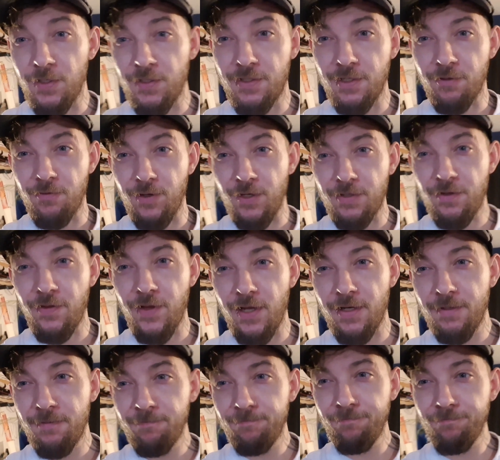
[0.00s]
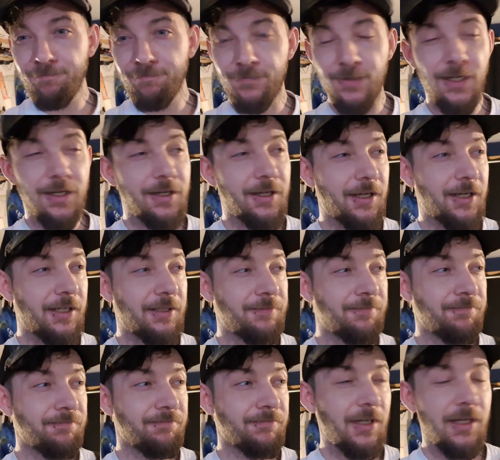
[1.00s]
you stick around to the end, and
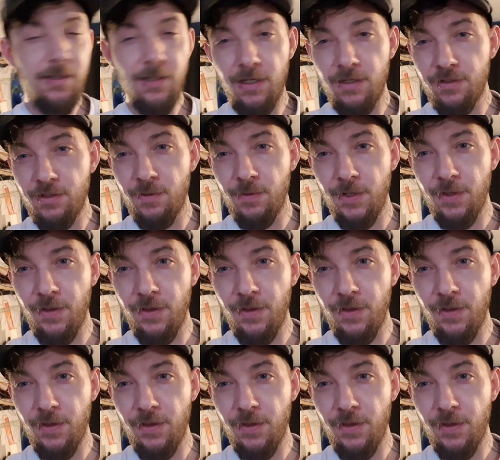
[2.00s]
yeah, let us know what you